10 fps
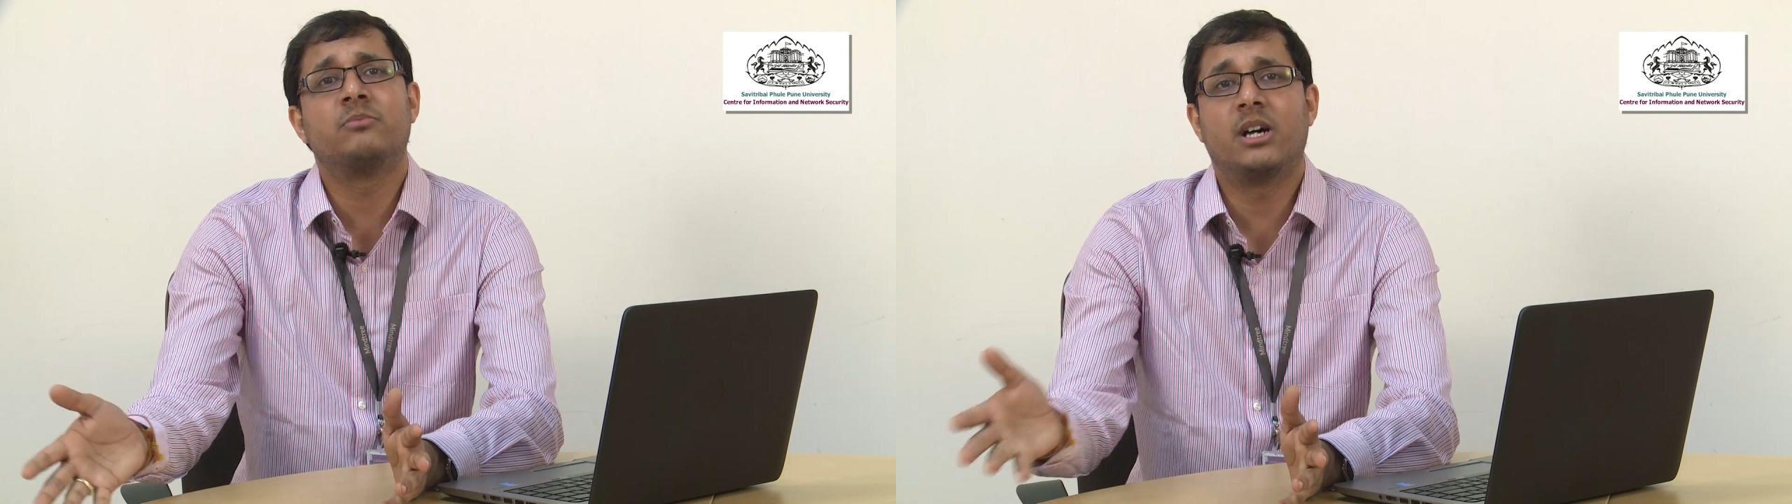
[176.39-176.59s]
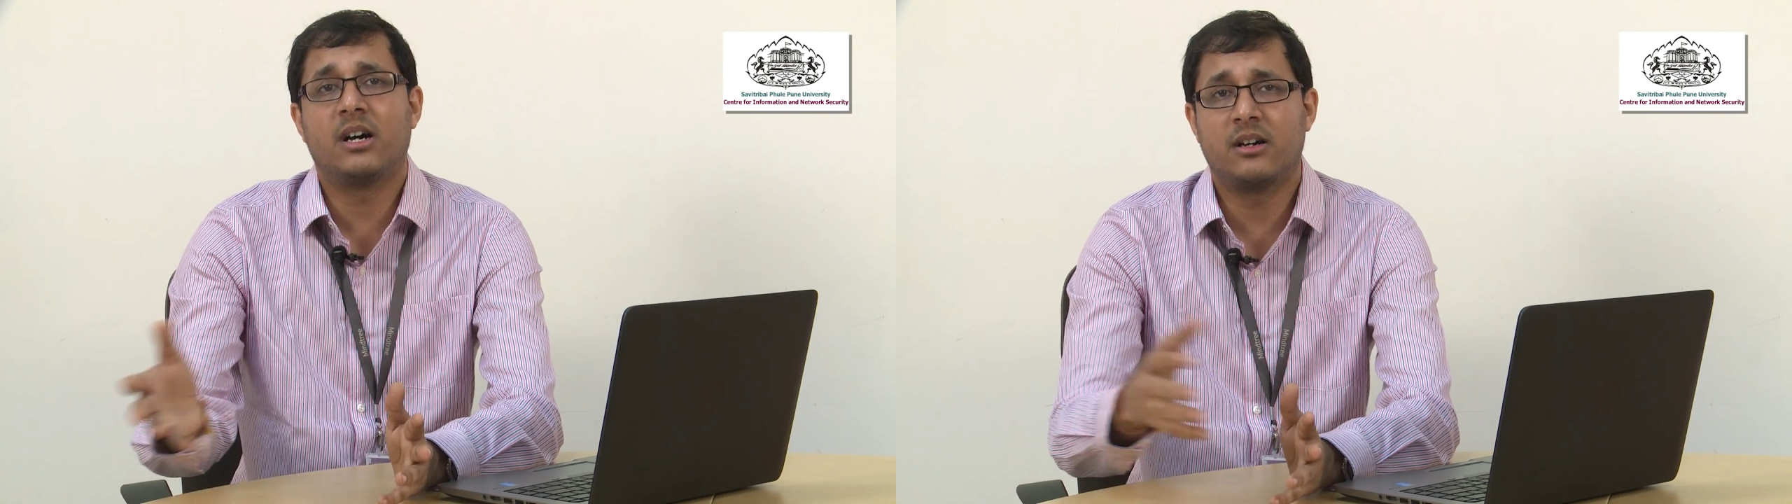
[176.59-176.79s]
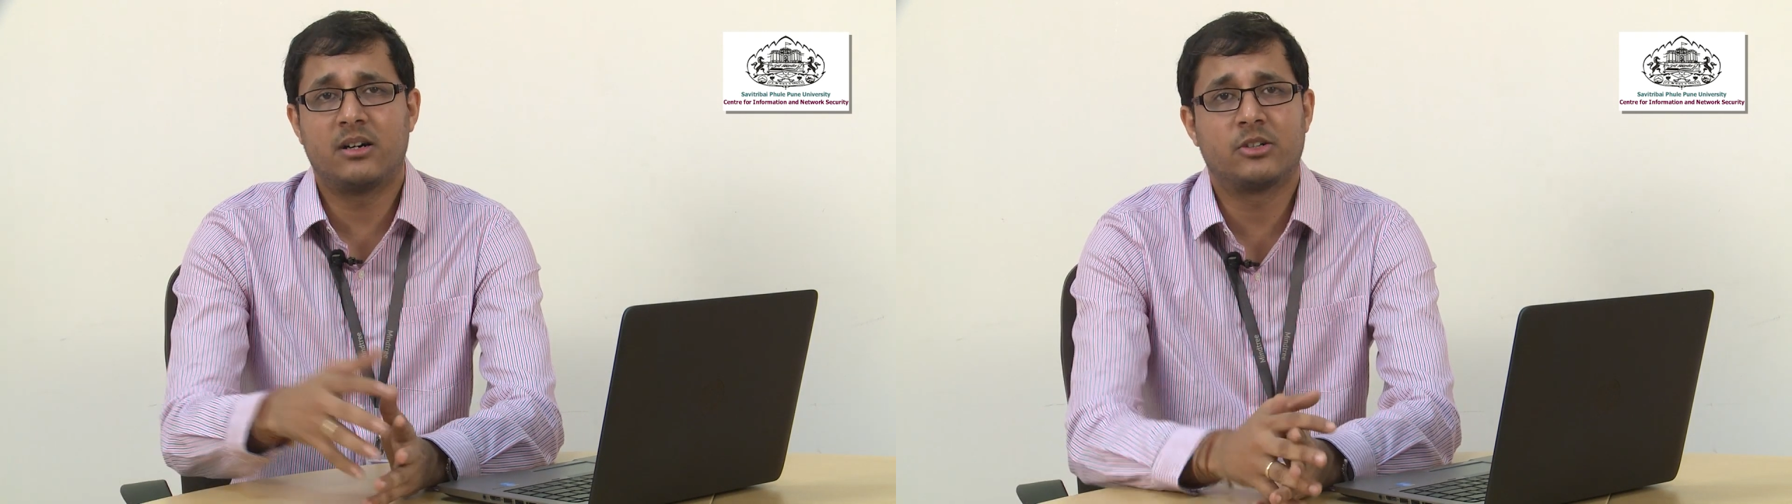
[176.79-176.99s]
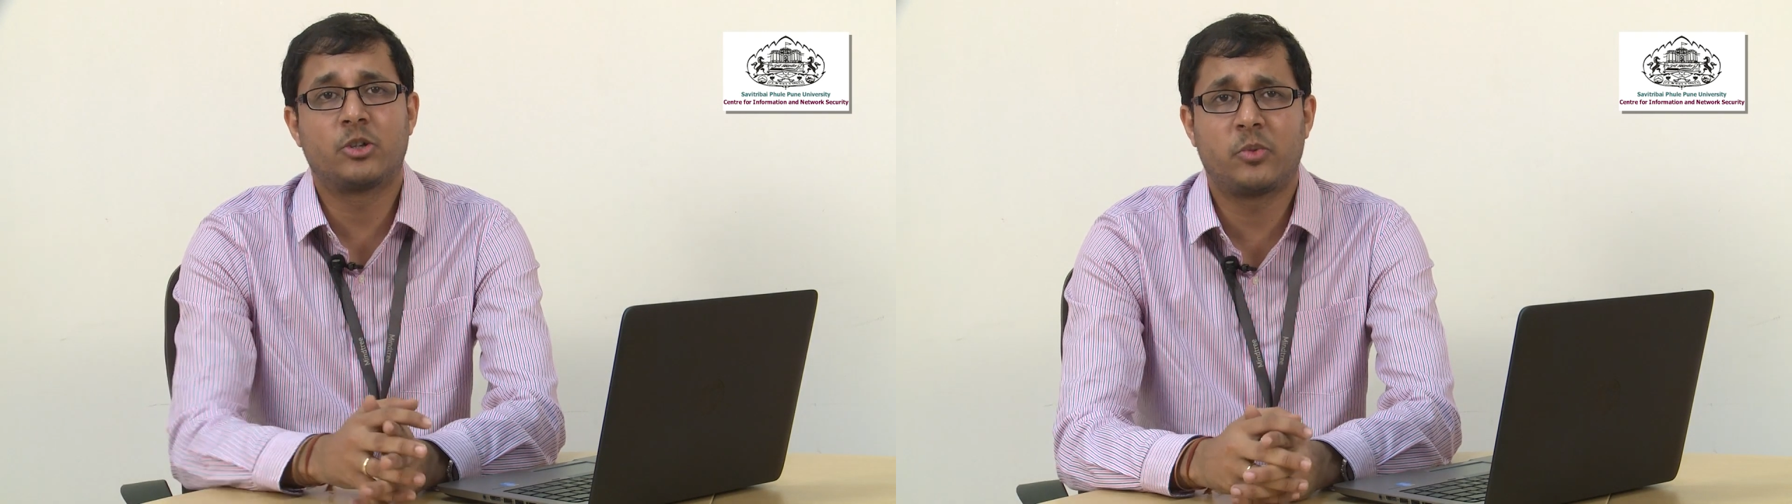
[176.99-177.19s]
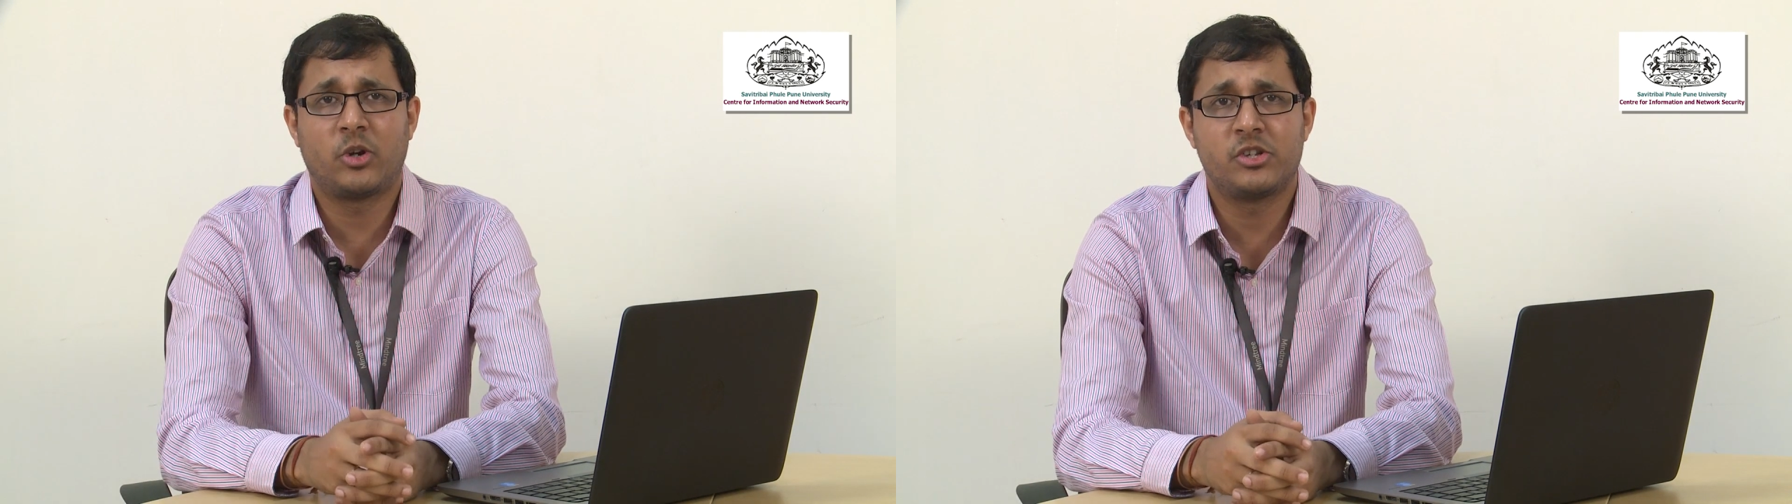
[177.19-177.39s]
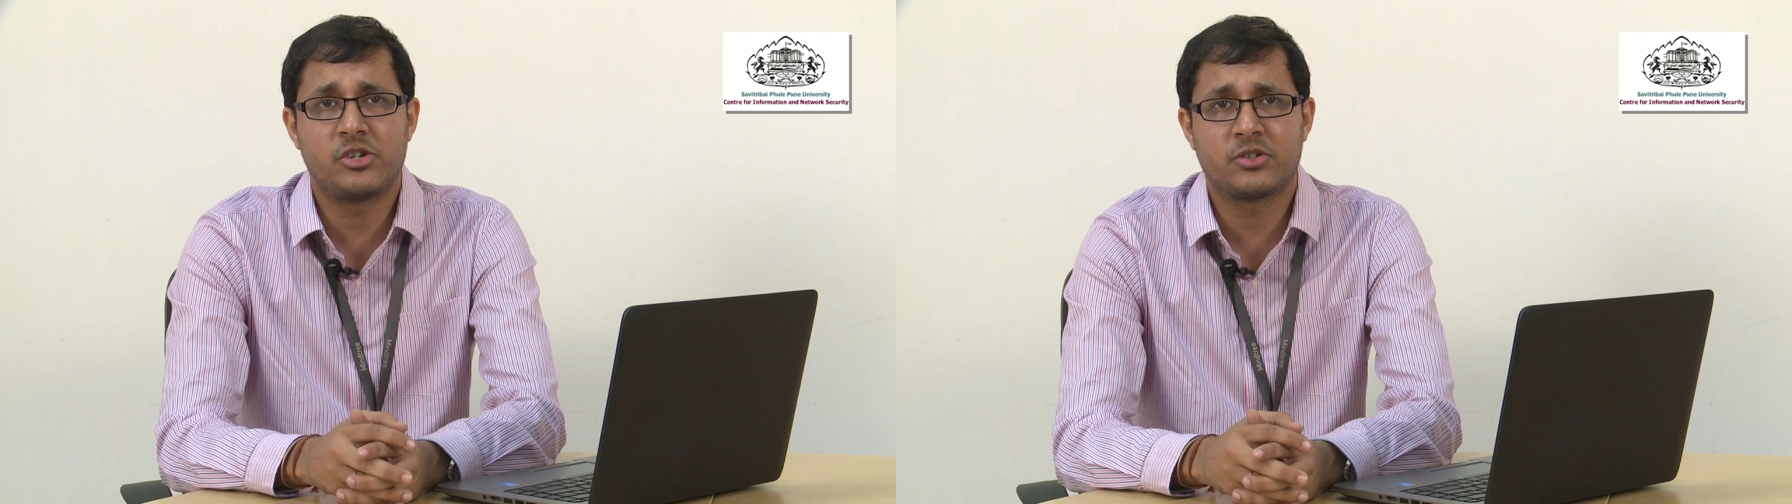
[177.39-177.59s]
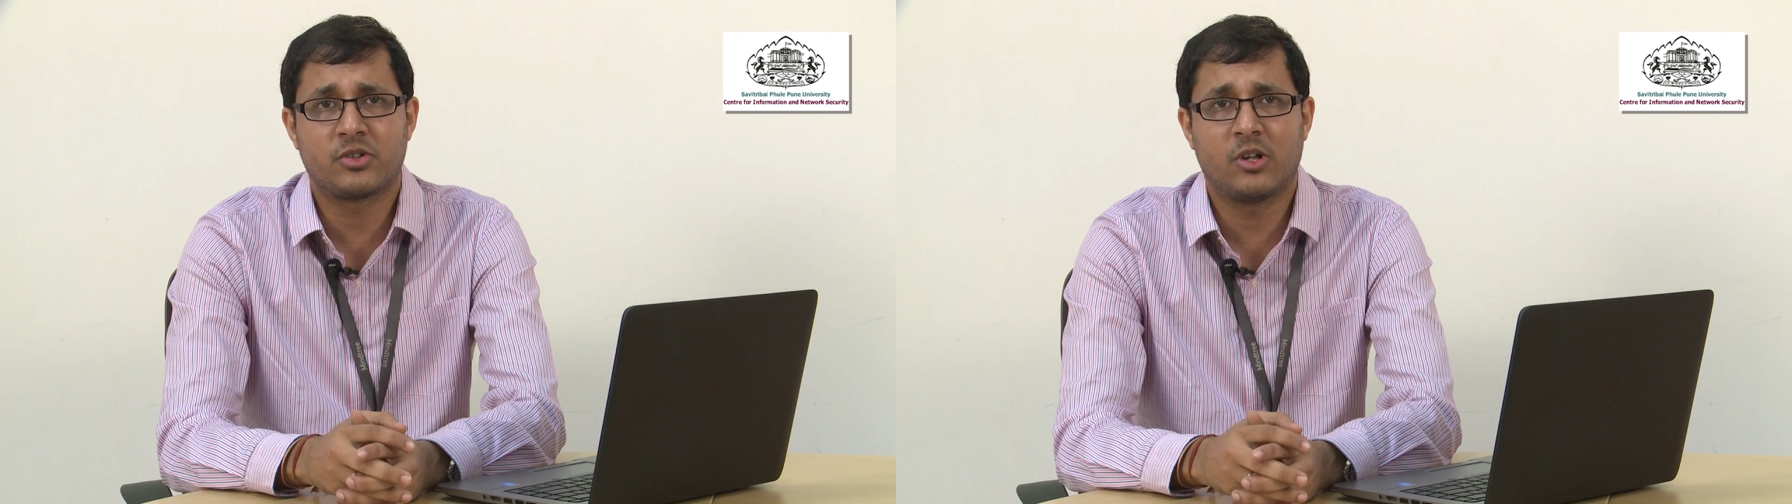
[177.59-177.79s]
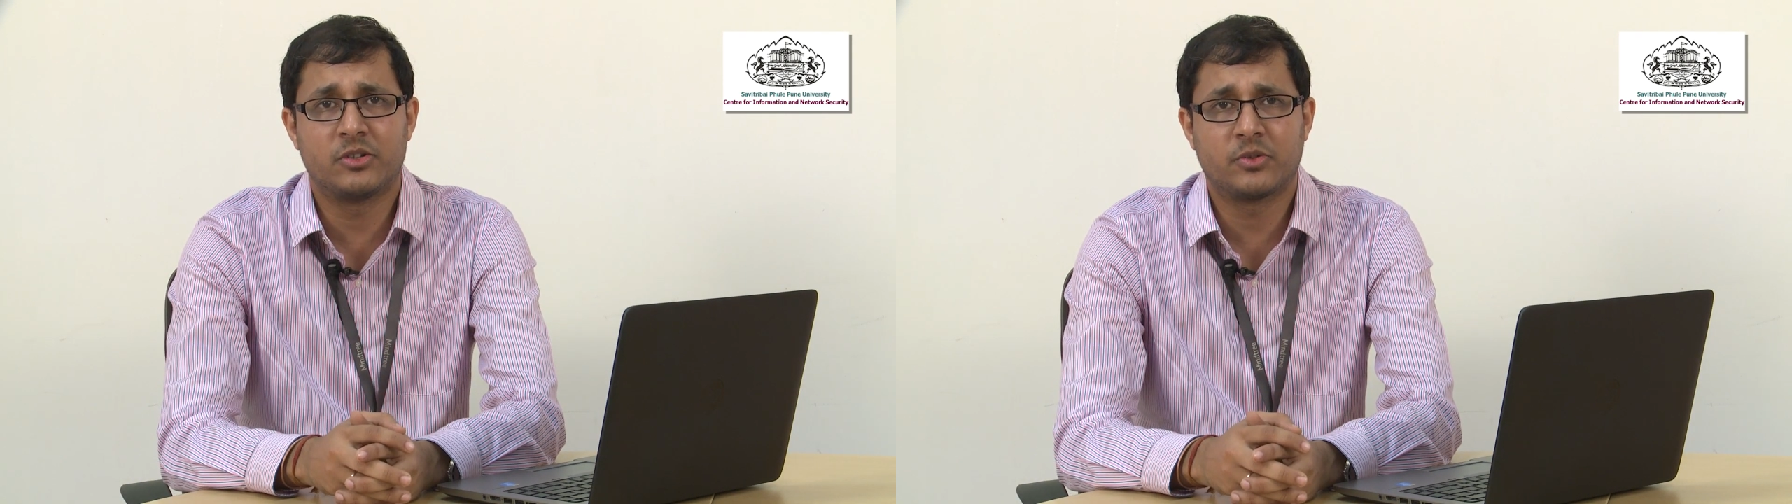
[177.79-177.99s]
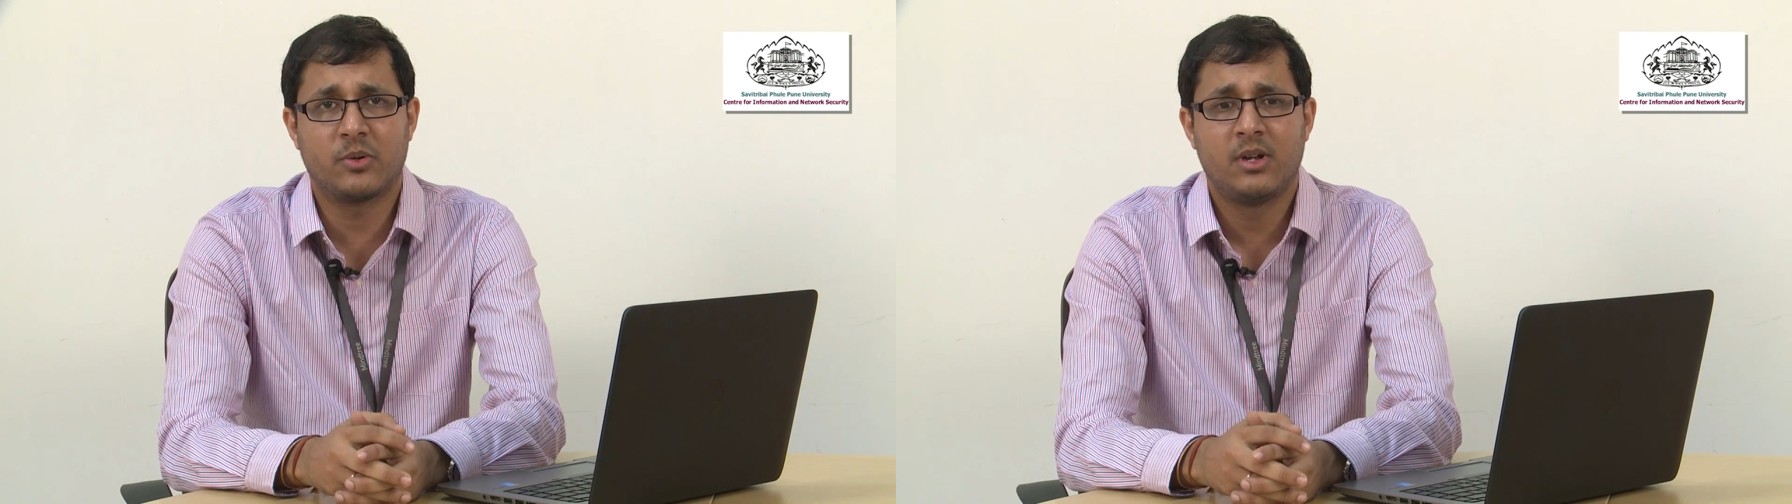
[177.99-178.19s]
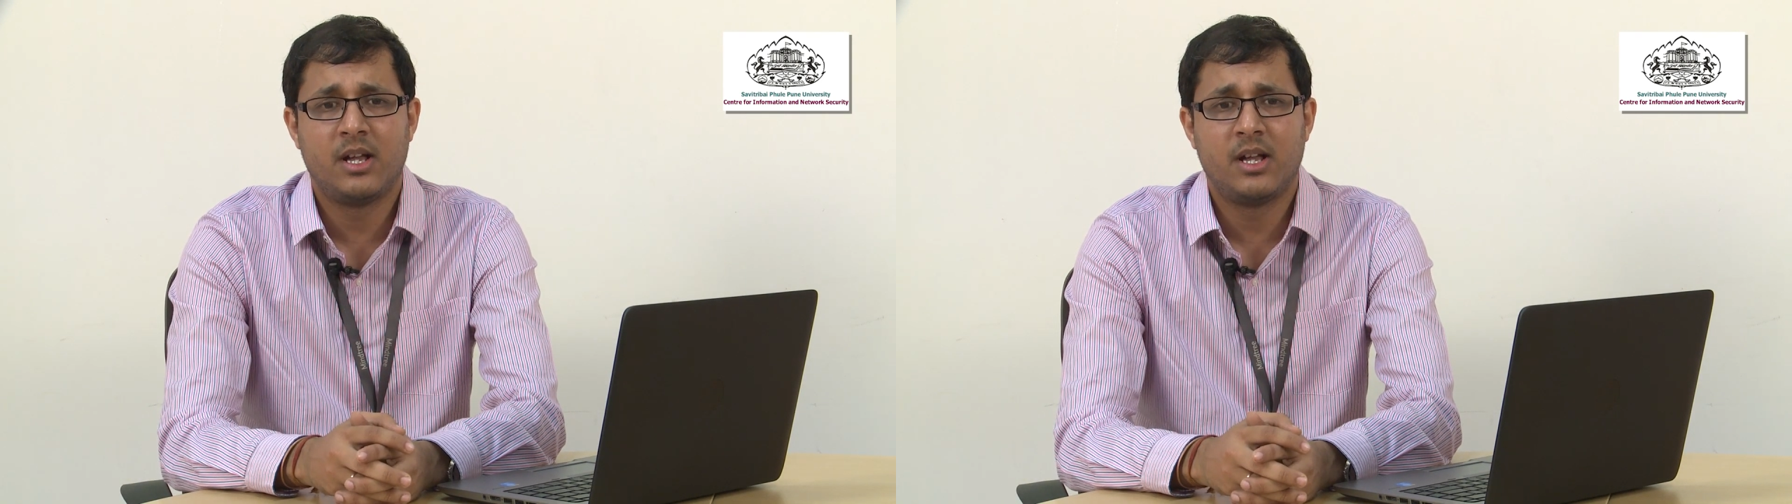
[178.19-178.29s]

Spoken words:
topologies also.